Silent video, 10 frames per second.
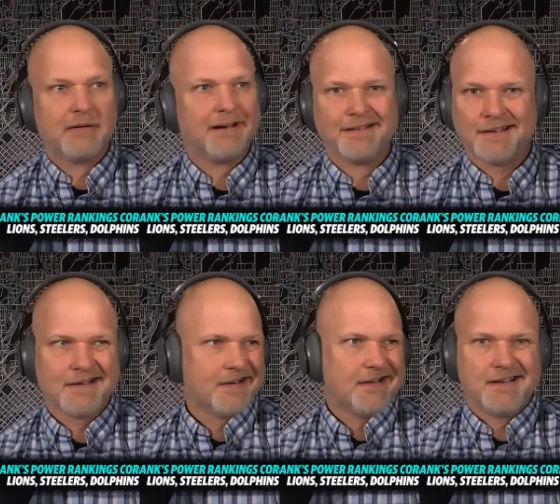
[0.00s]
Well,
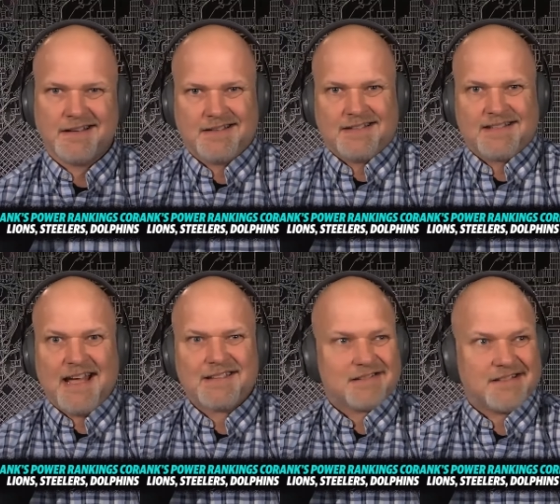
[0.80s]

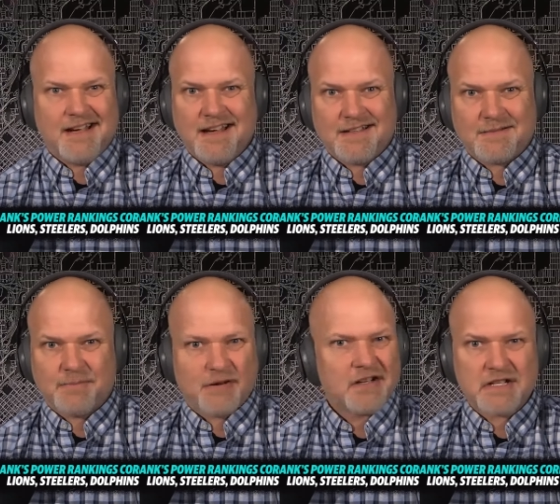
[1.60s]
stats are stats.
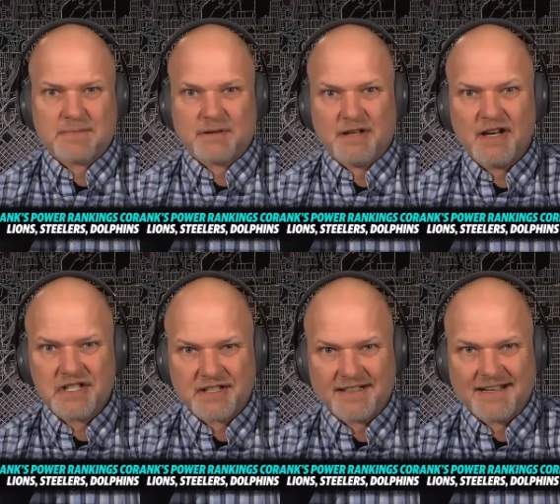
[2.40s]
Production's
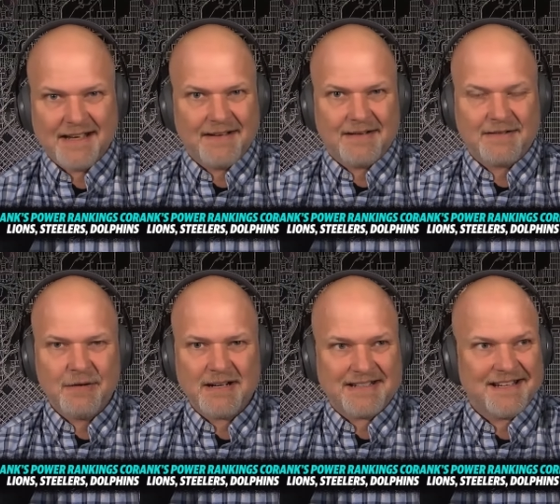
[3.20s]
production. I,
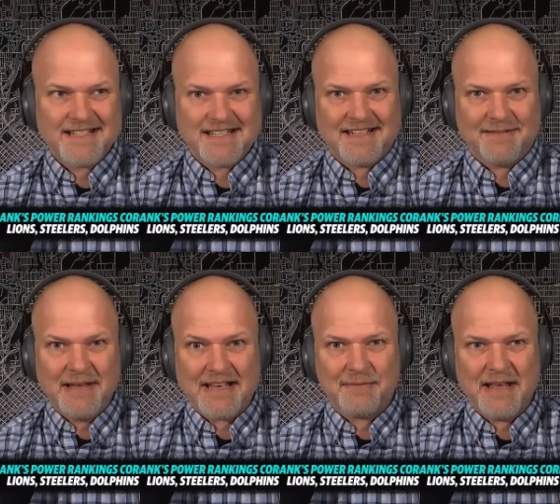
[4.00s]
Tua does it
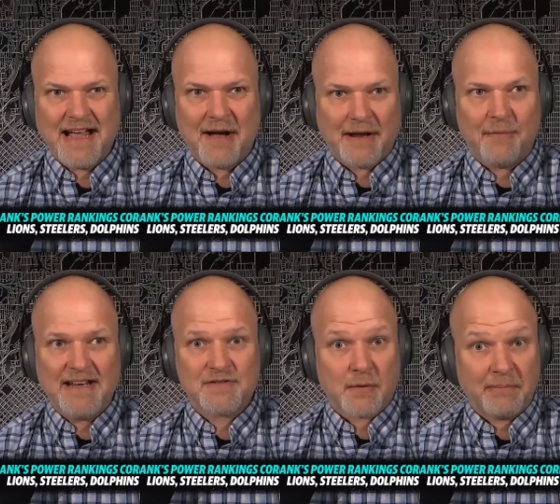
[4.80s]
week in, week out. And when
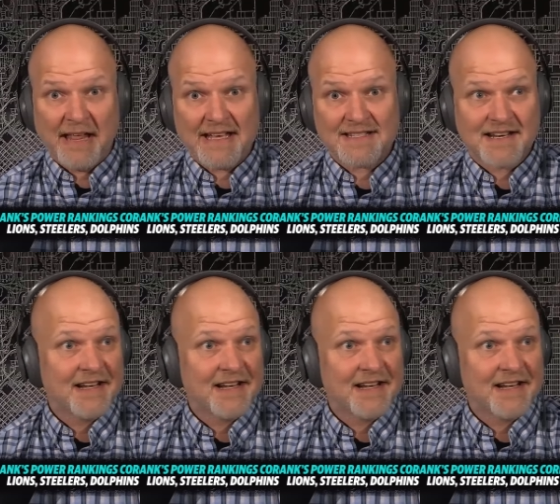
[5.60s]
he's replaced,